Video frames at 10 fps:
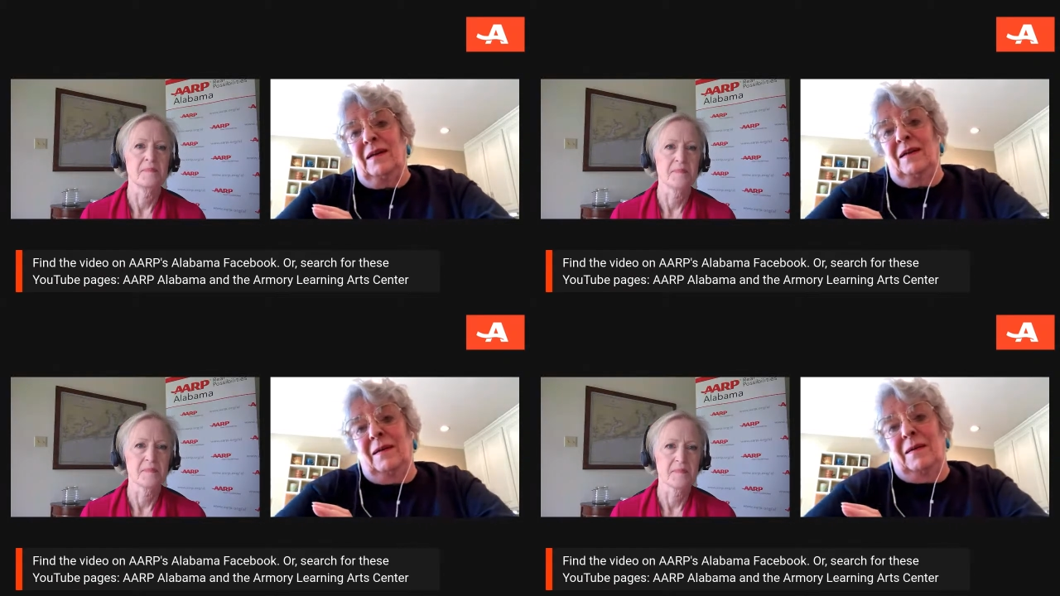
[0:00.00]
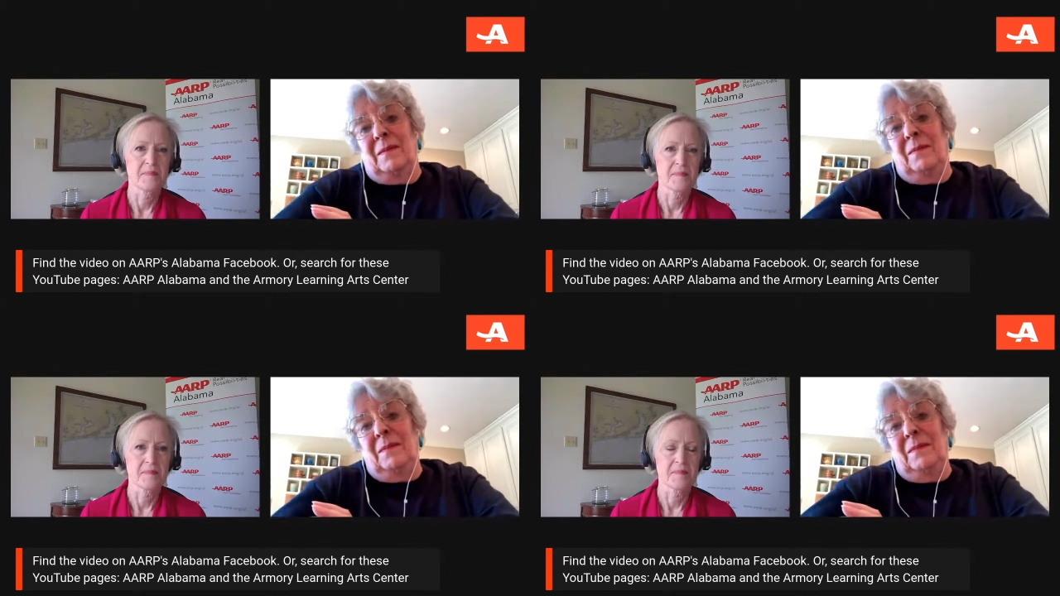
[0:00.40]

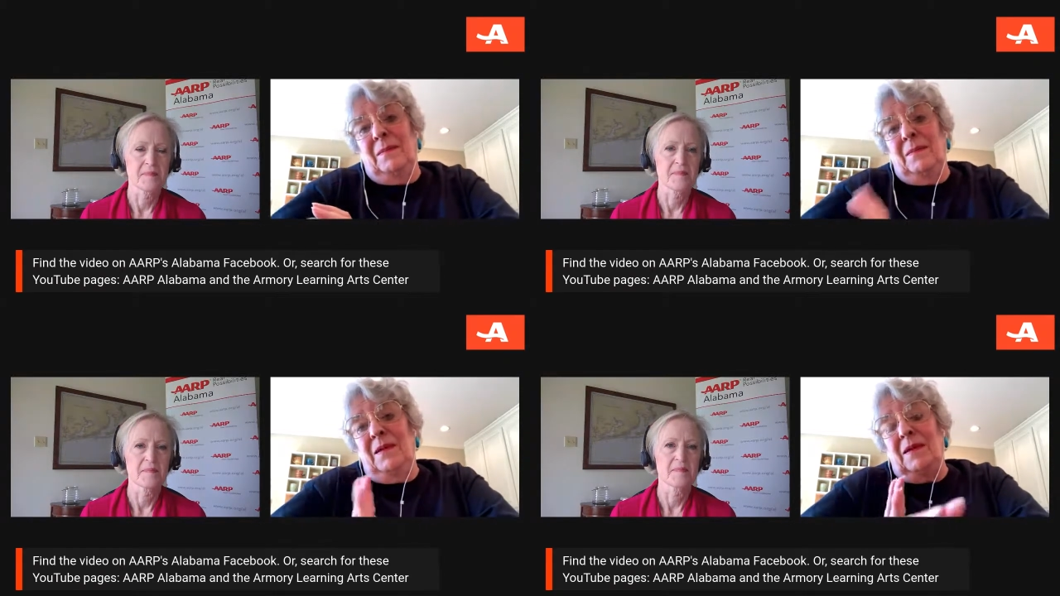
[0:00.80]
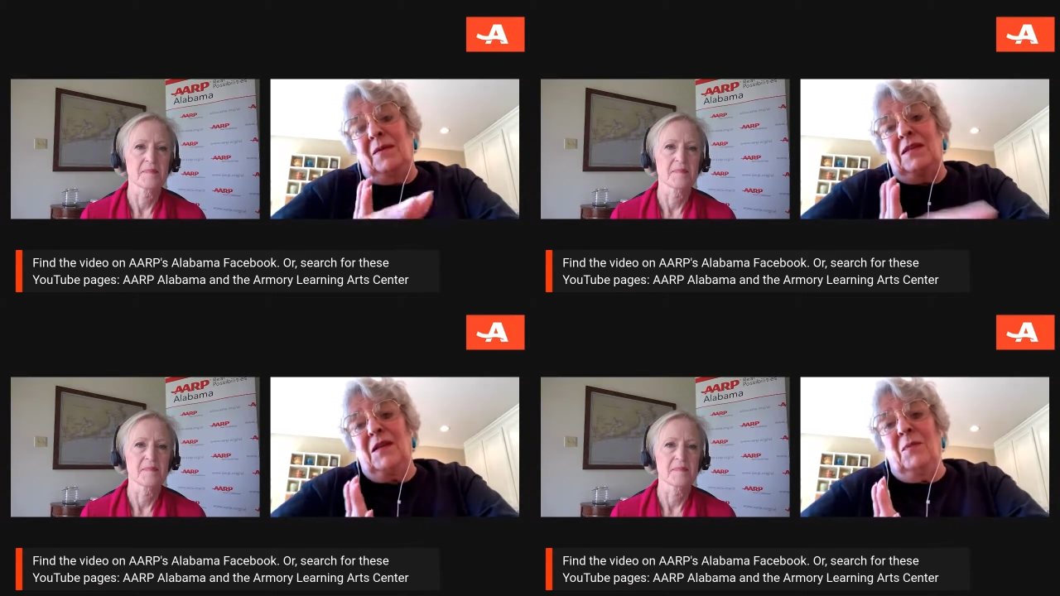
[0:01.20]
Speaker 1: Um, you know,
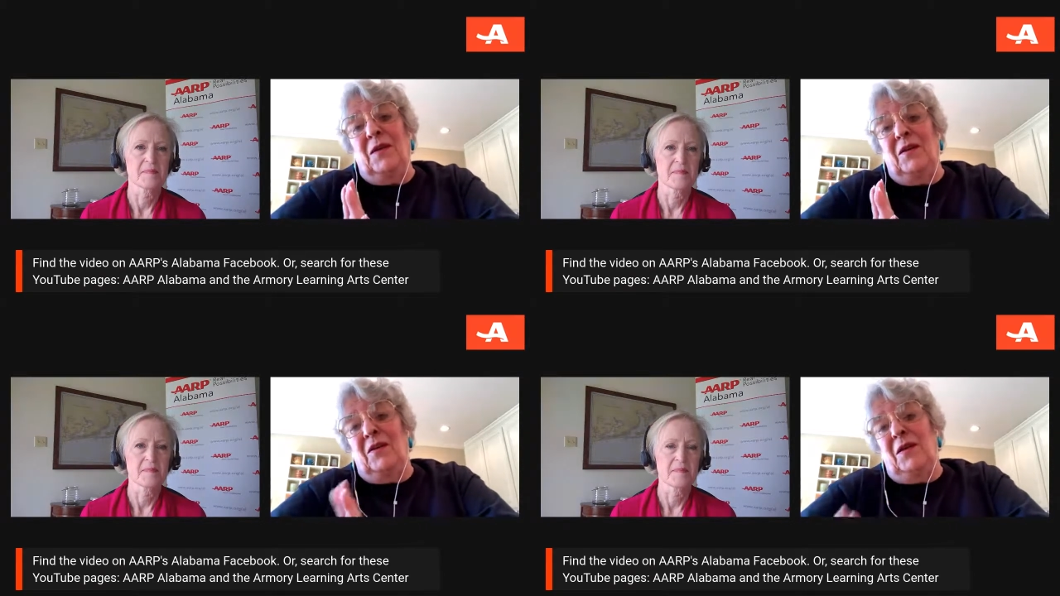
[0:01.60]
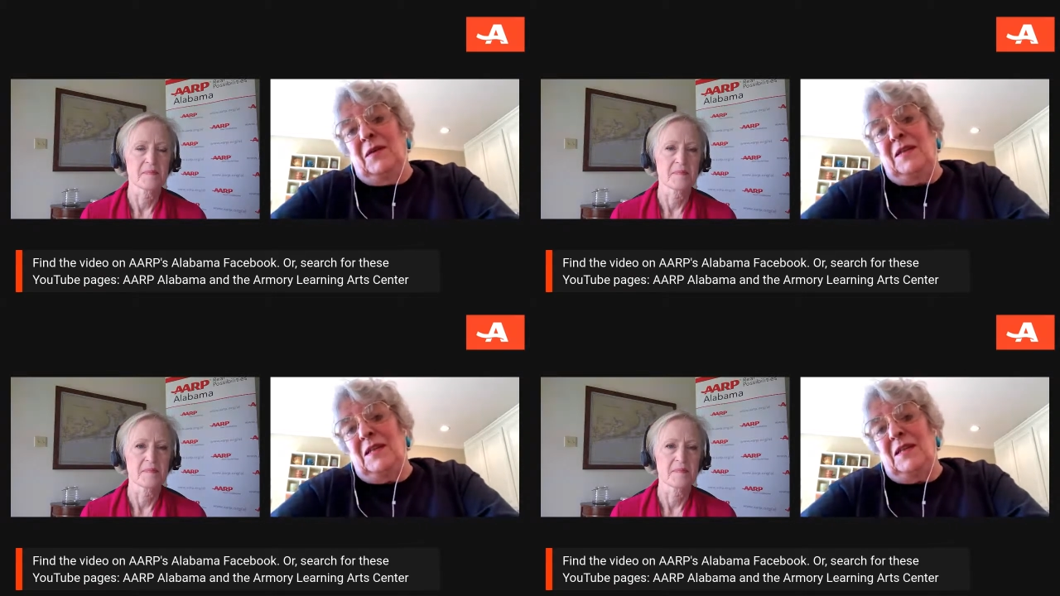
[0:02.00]
it's something to do. It's